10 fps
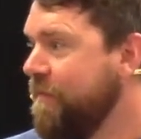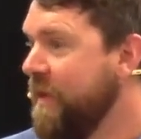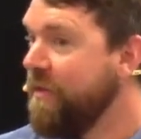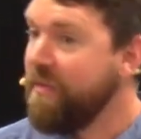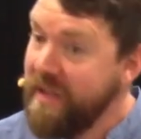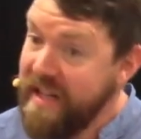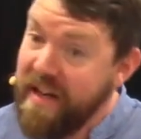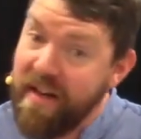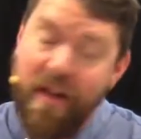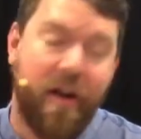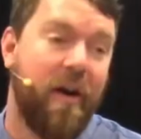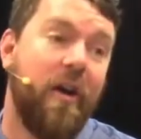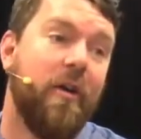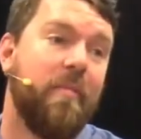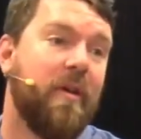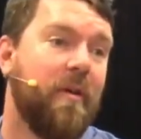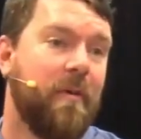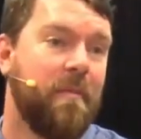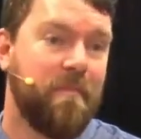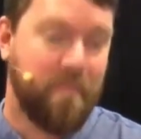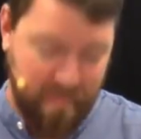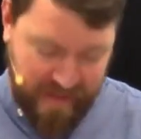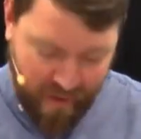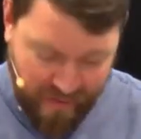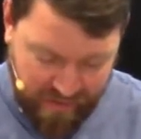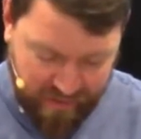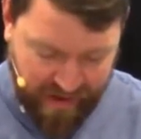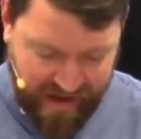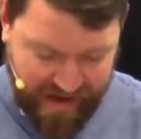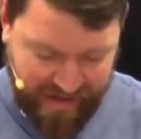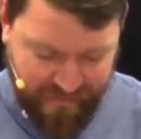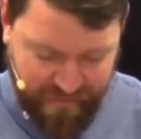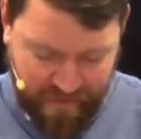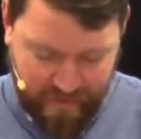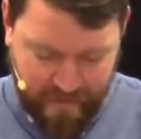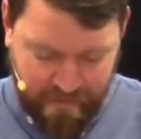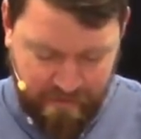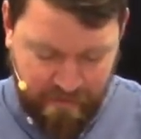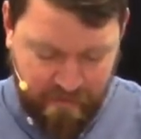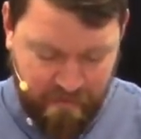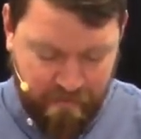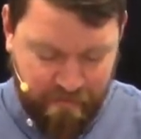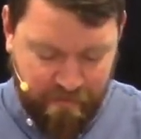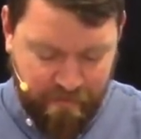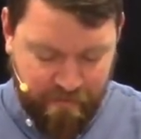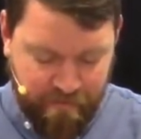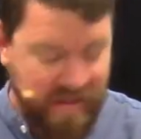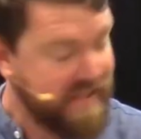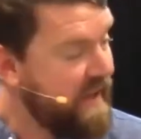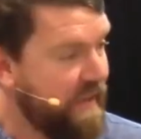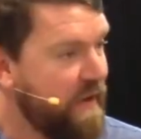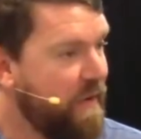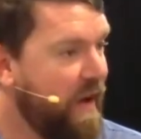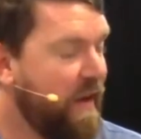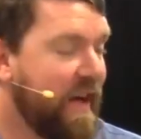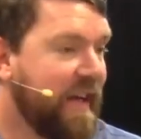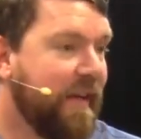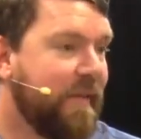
Real hope beyond the grave. There's nothing quite like it.